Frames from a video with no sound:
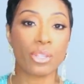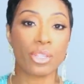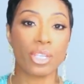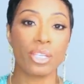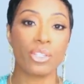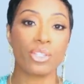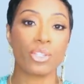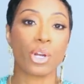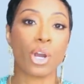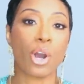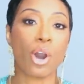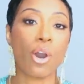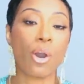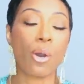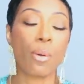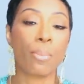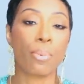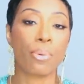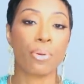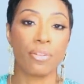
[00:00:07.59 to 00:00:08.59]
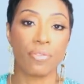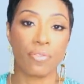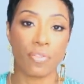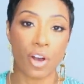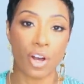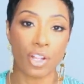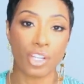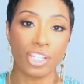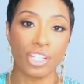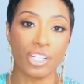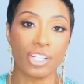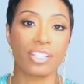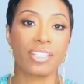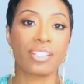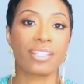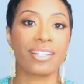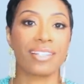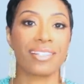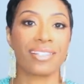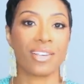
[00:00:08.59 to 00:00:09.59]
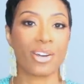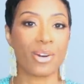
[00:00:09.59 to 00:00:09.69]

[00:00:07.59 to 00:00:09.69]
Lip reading: These are all pre-fall looks. Let's